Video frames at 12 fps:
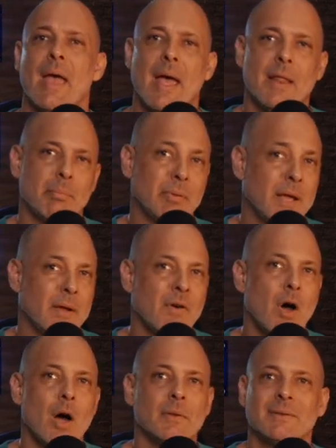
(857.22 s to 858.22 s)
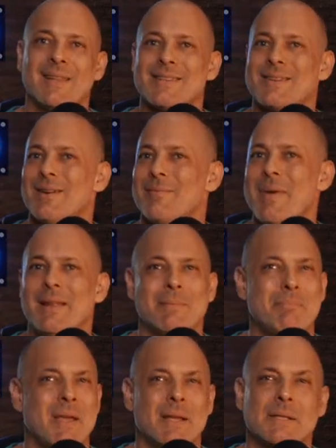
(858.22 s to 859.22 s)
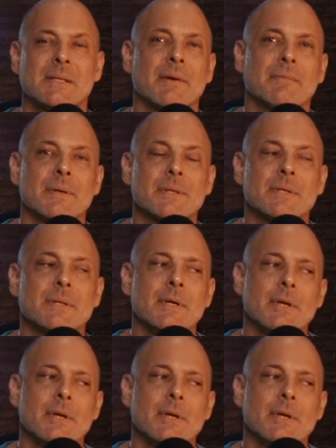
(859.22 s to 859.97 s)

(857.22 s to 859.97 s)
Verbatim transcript: and the play of Hunt that's going to make the biggest difference.